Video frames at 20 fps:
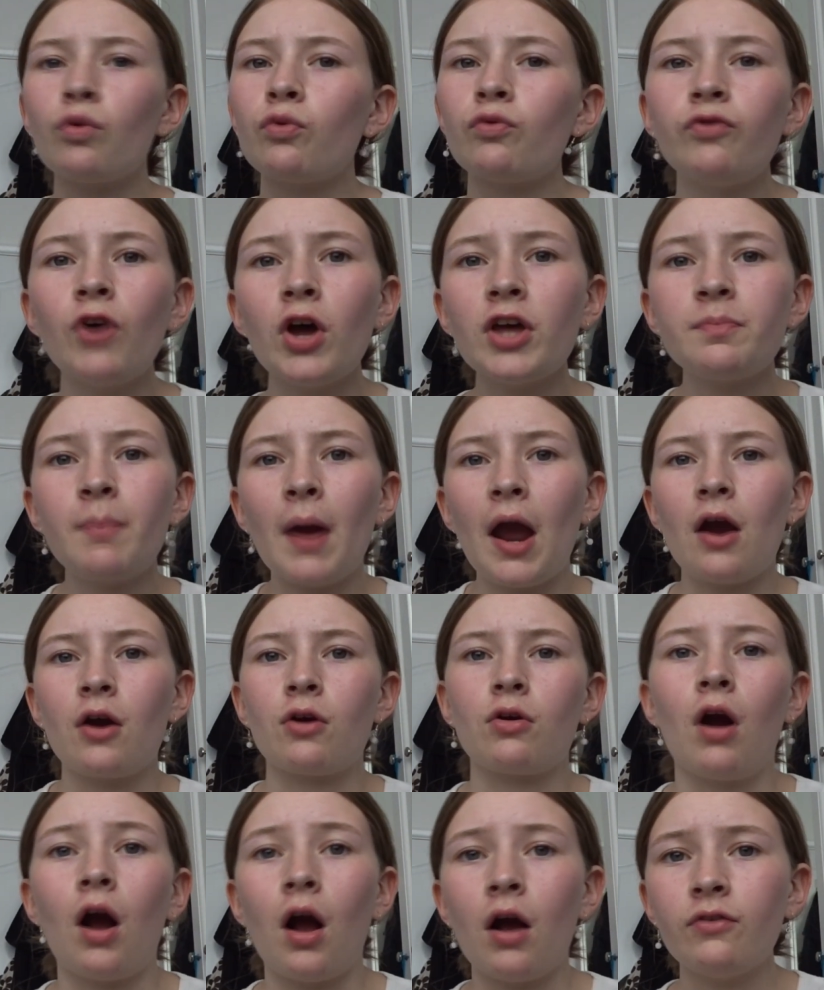first
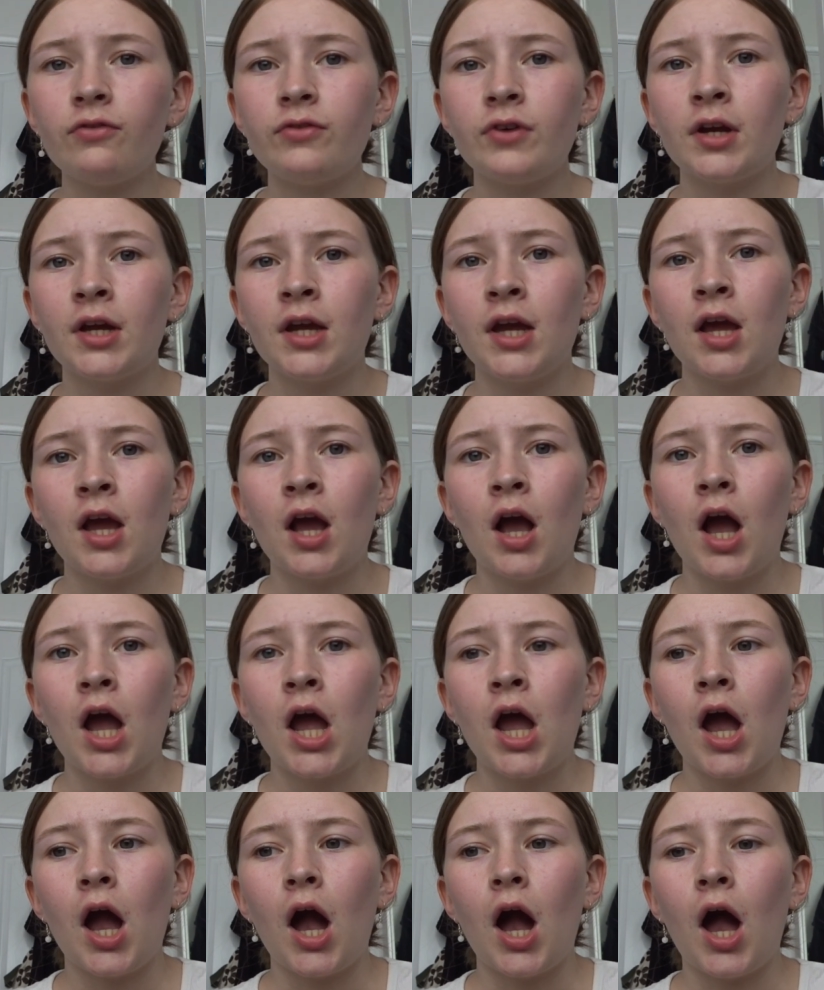paragraph,
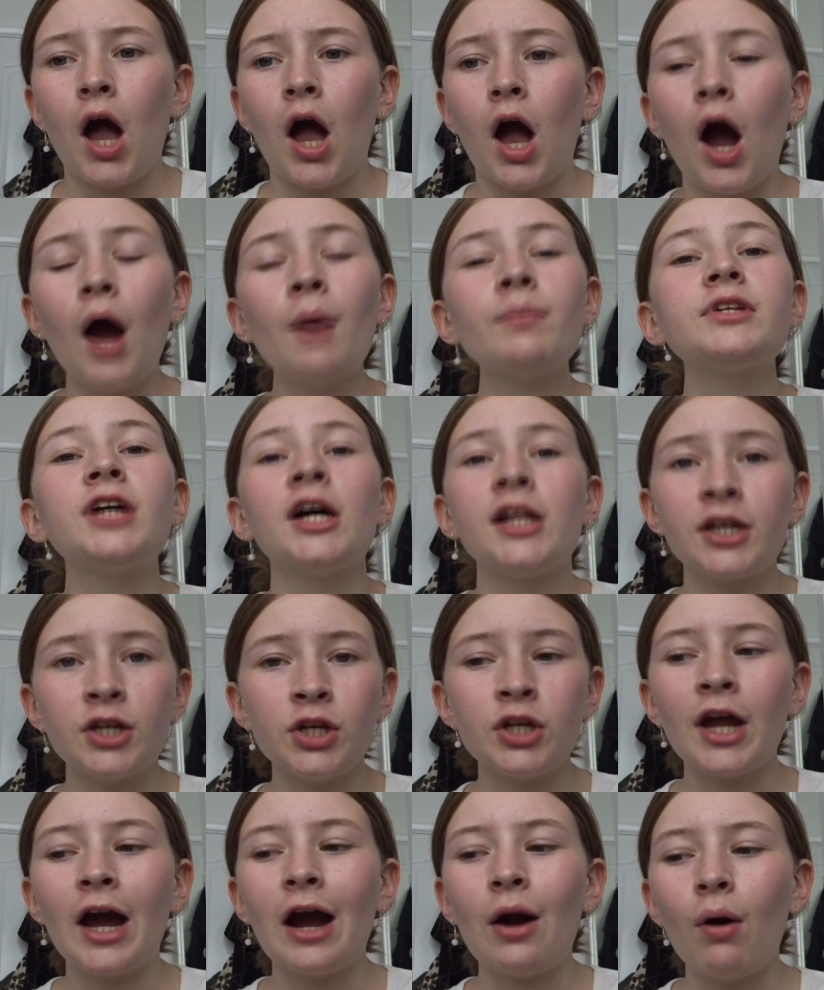I'm telling
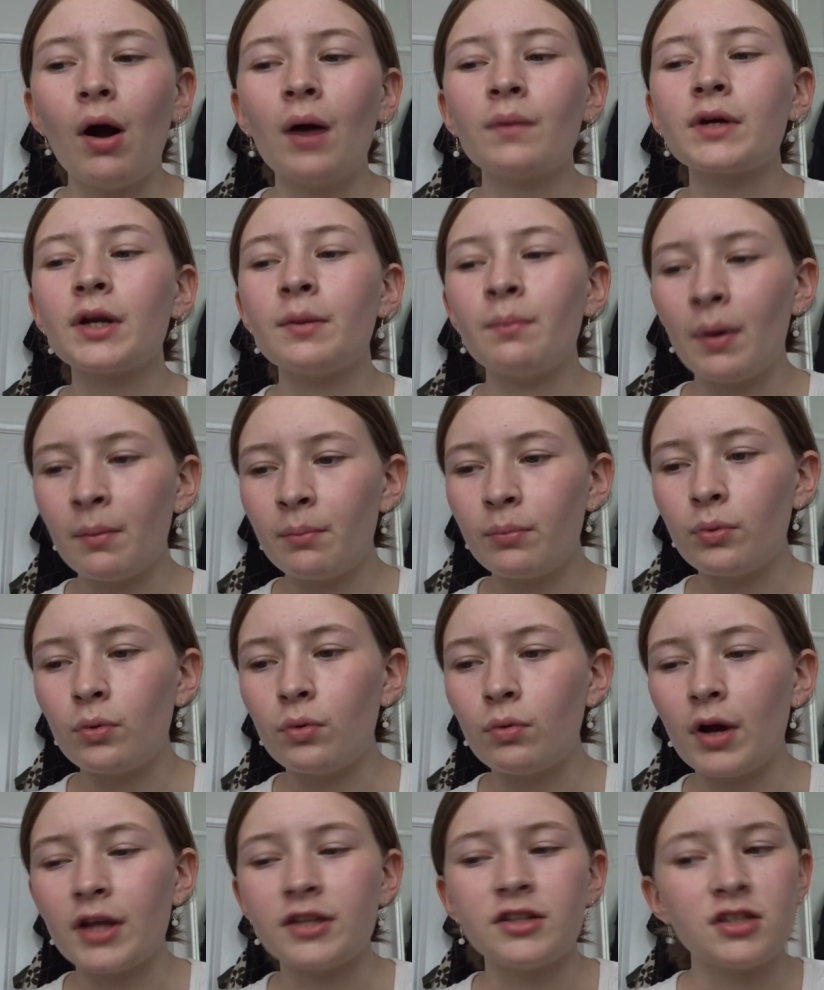you now, I'm going to
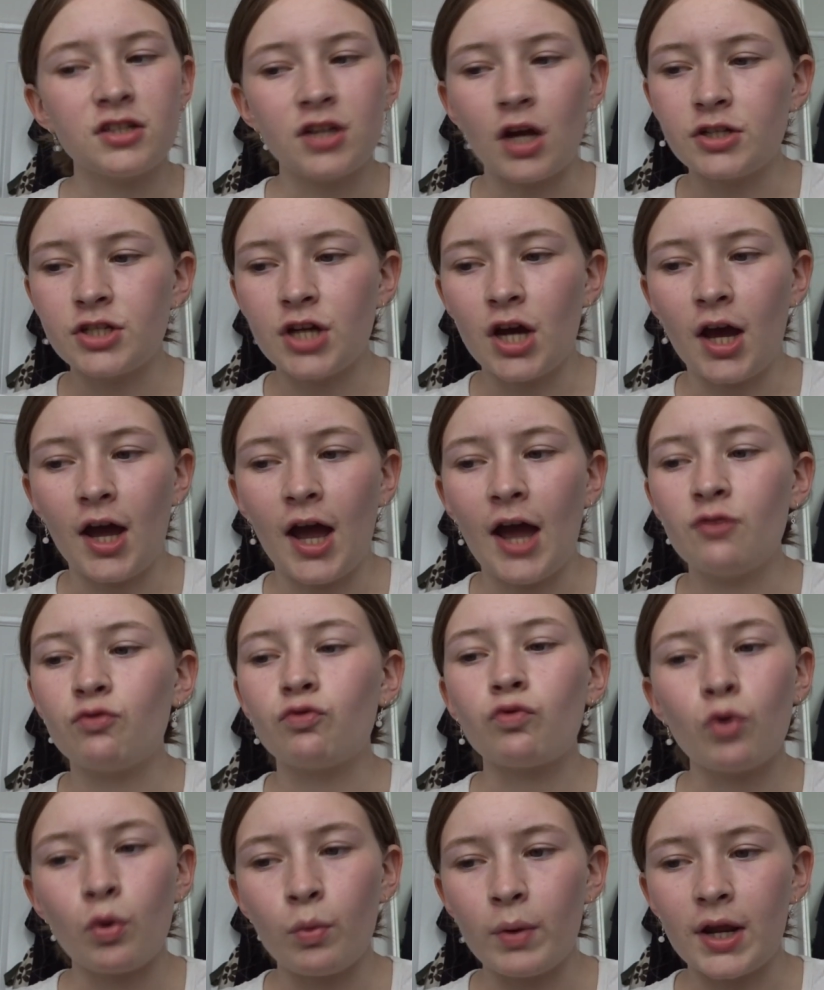mumble and stutter and
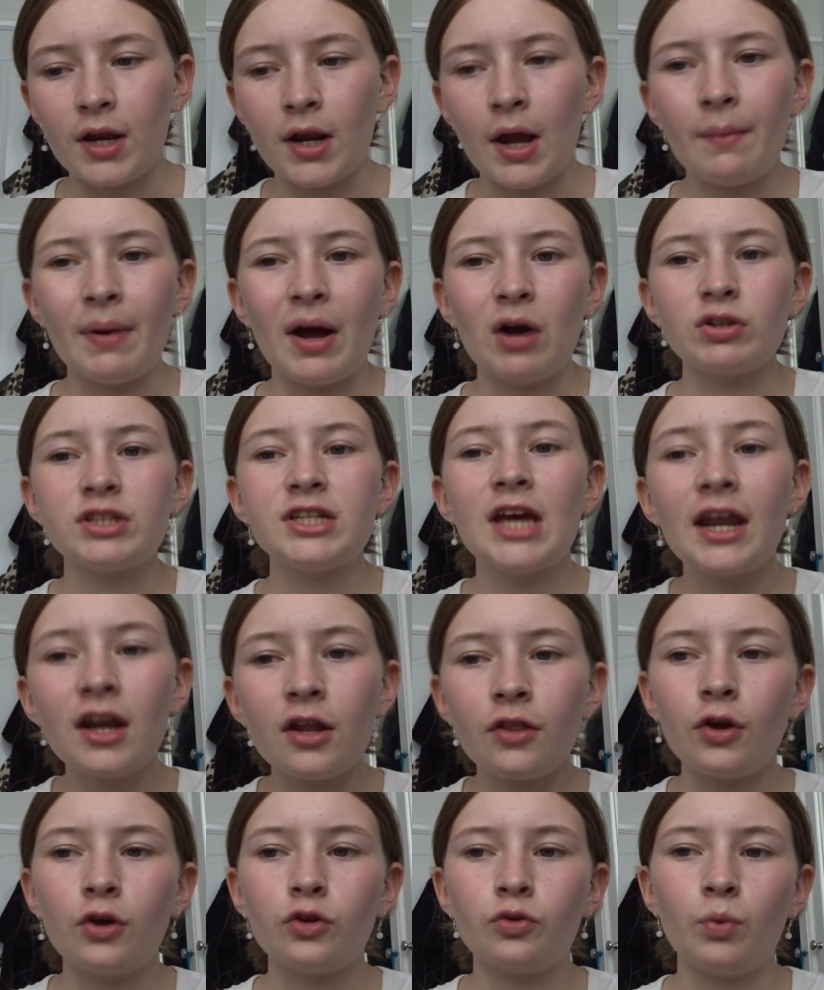ruin about 10
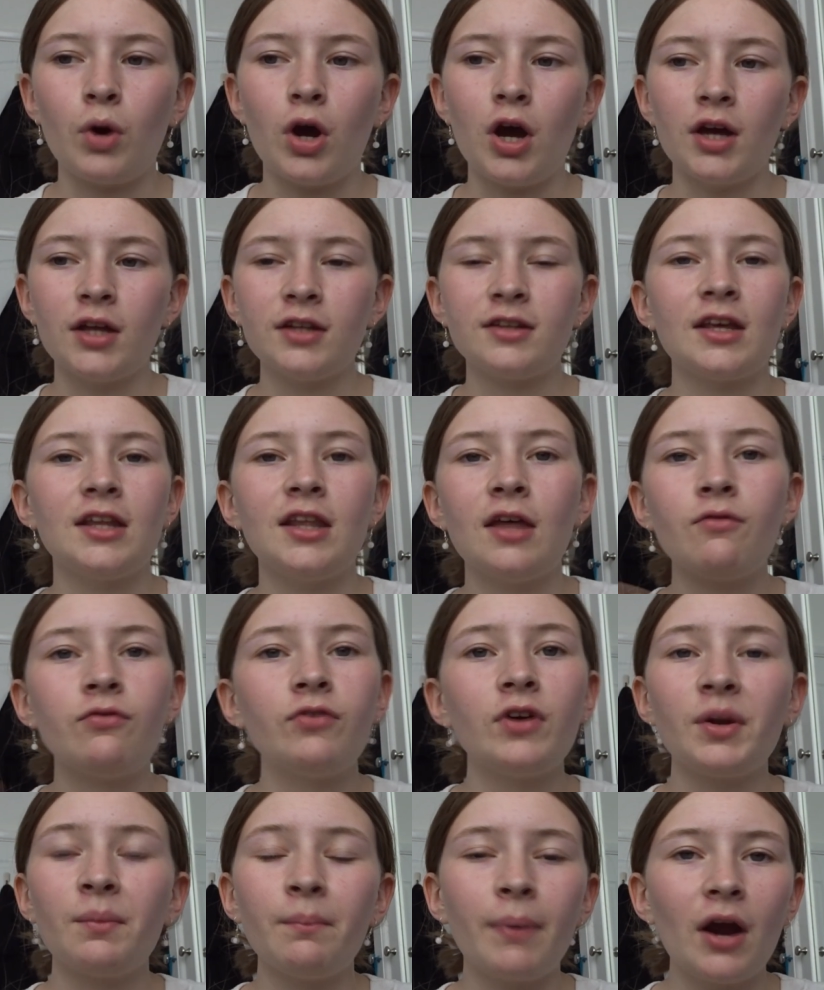of those words and then
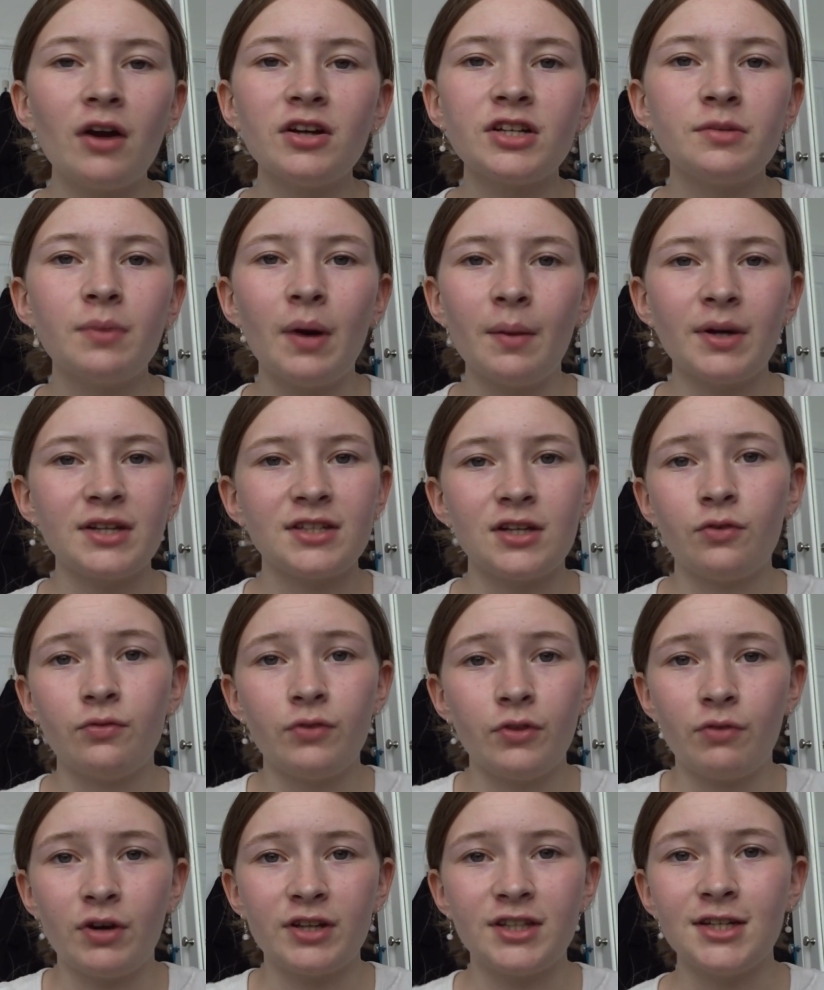feel embarrassed about myself for
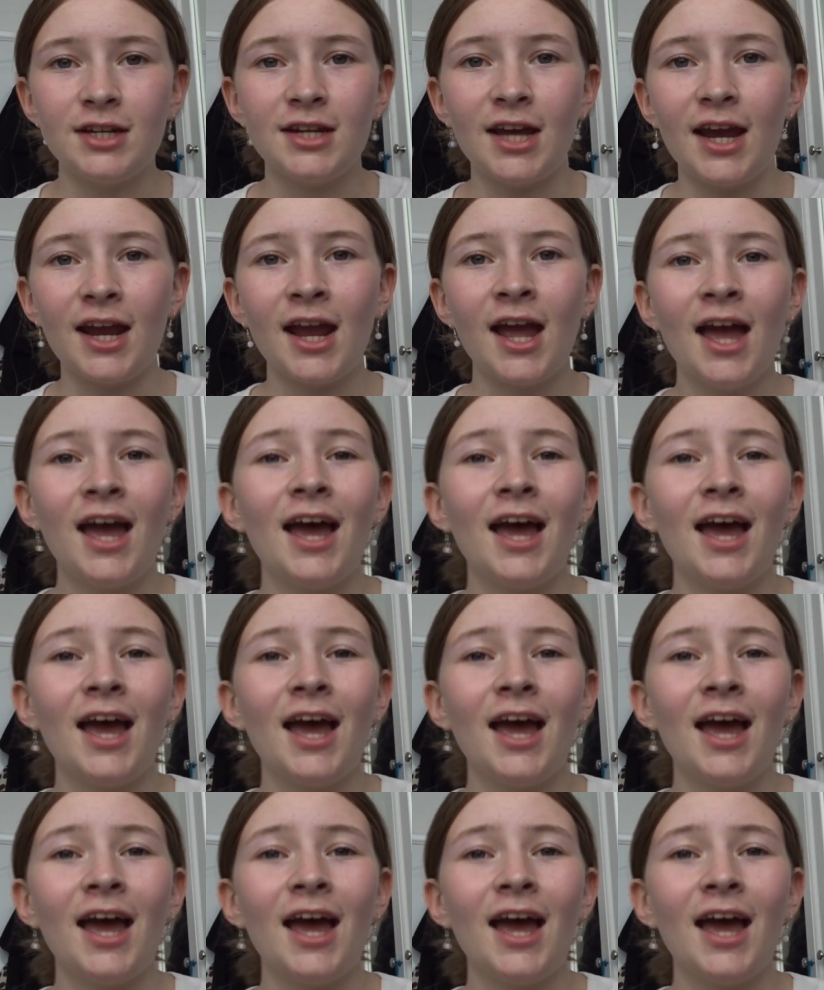the rest of the day.